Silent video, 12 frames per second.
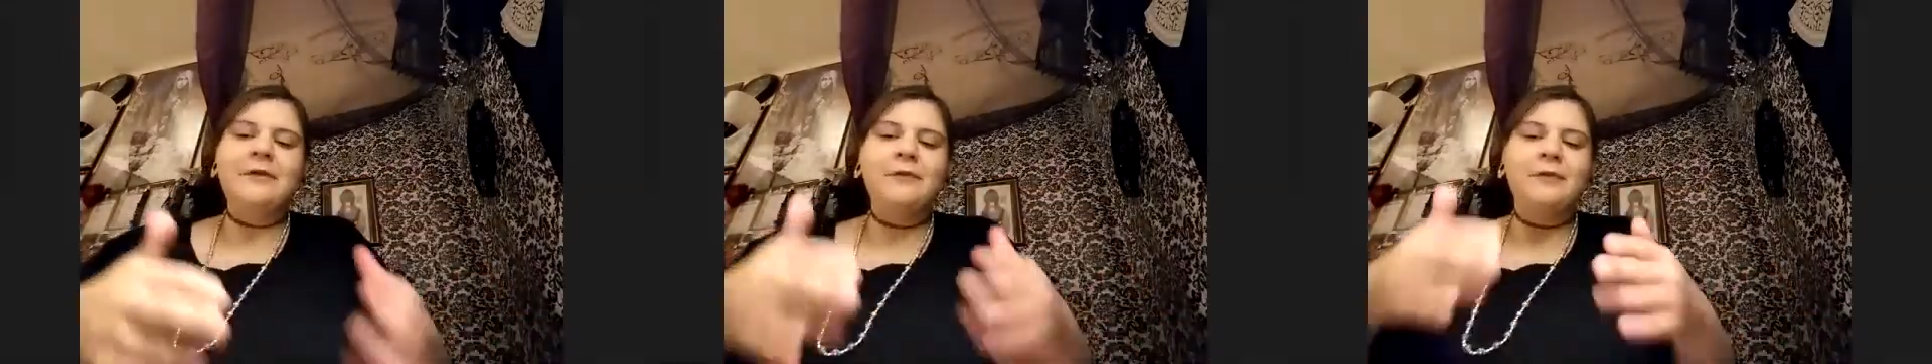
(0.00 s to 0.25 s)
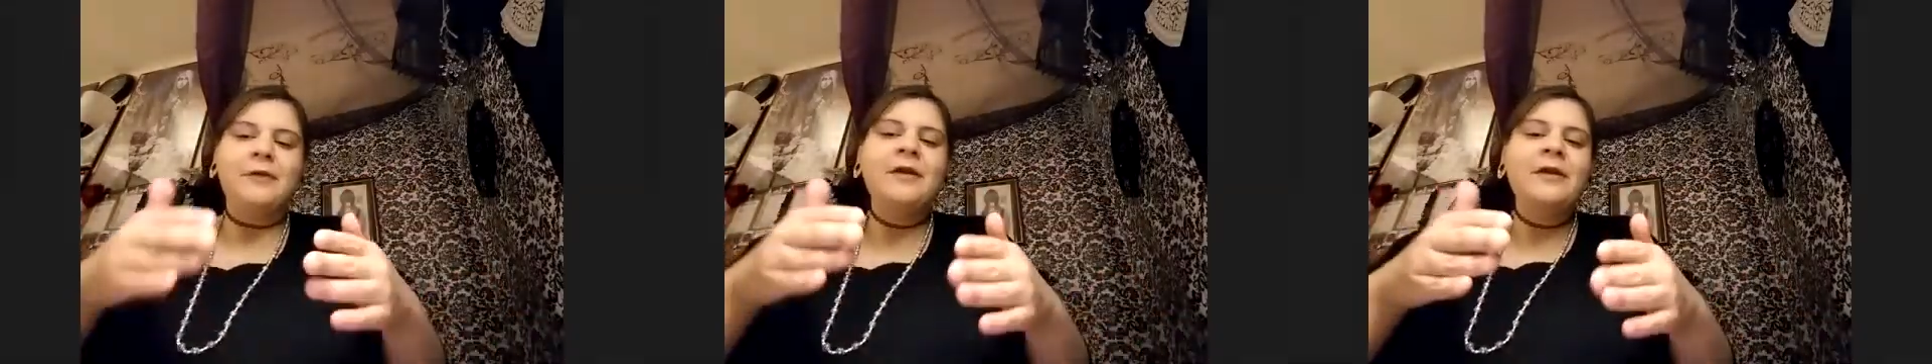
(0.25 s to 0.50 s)

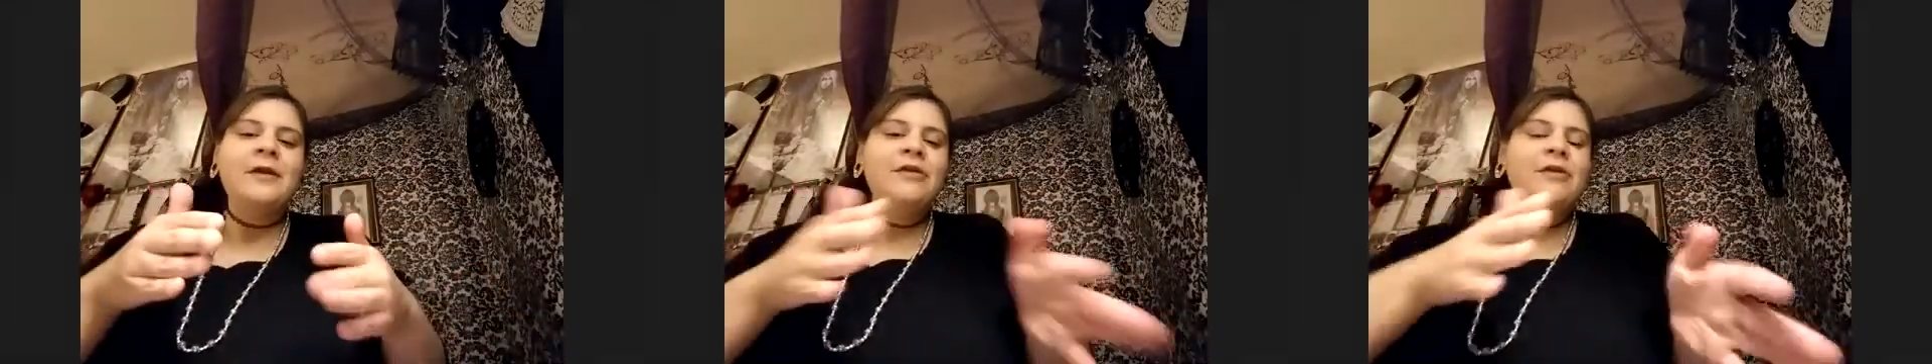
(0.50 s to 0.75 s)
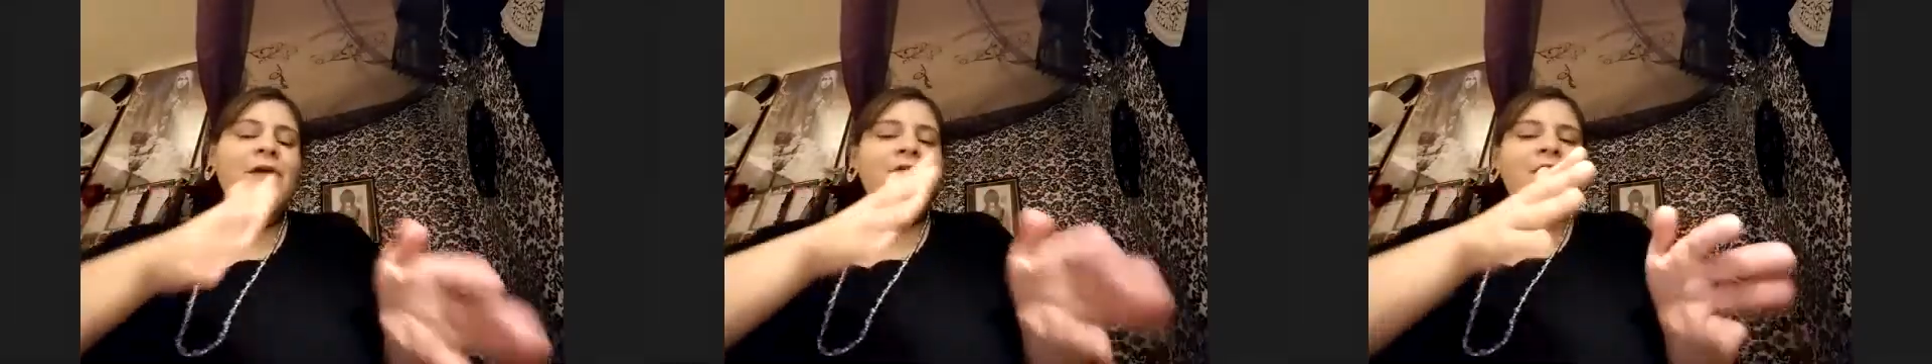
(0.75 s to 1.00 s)
or
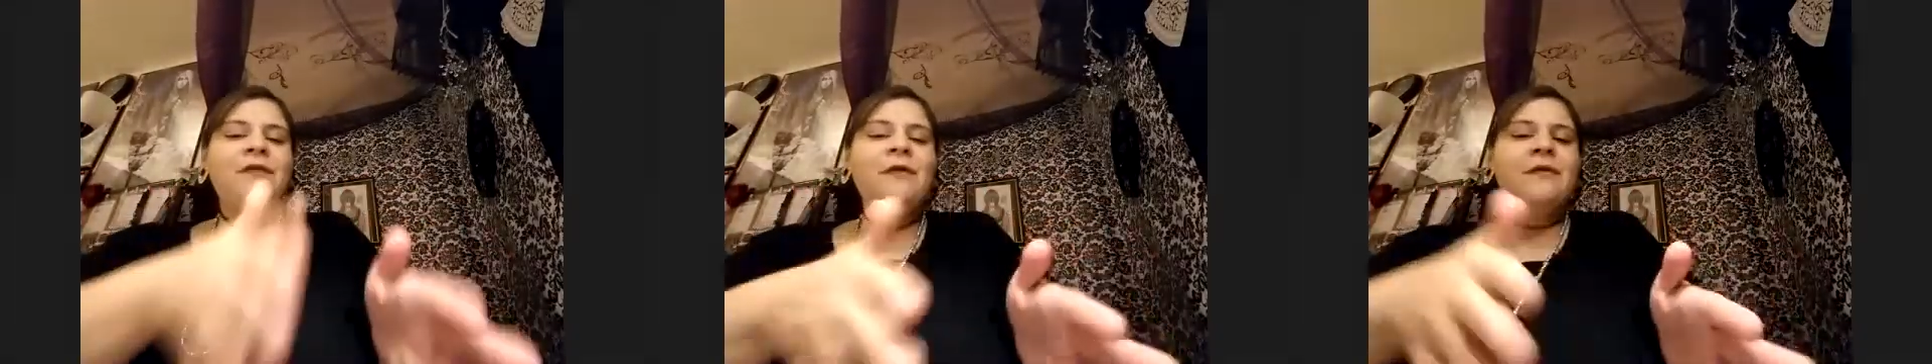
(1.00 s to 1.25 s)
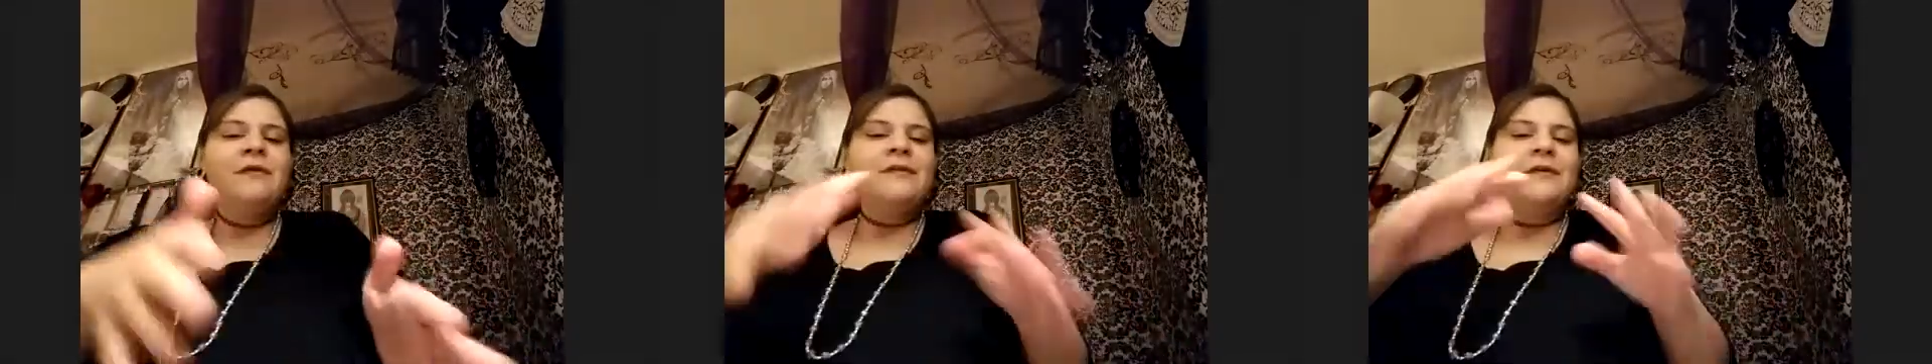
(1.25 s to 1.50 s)
you have to
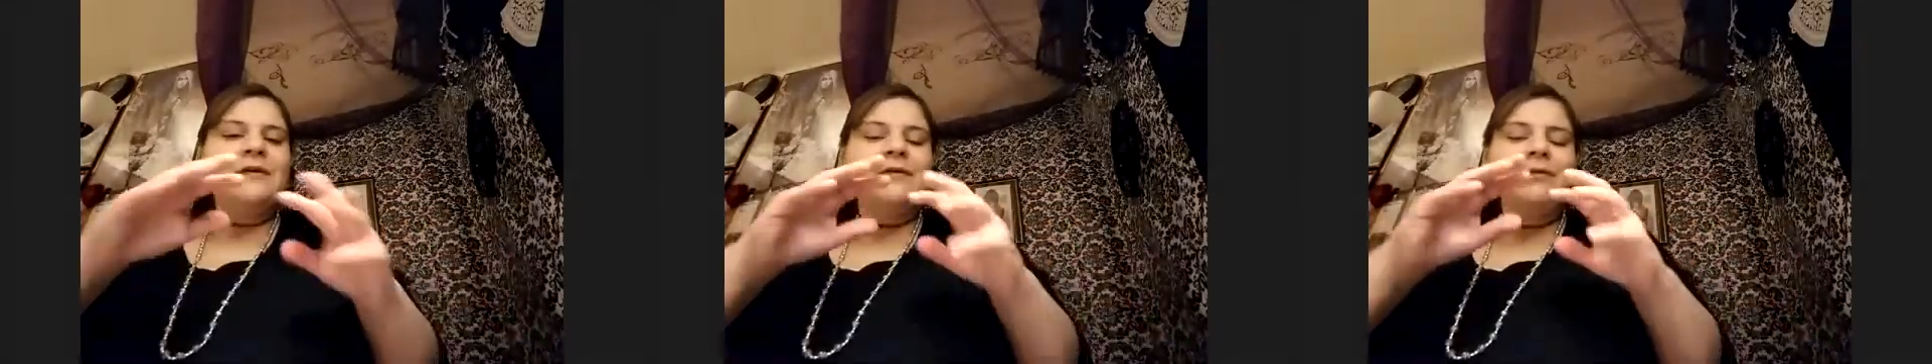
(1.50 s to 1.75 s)
focus on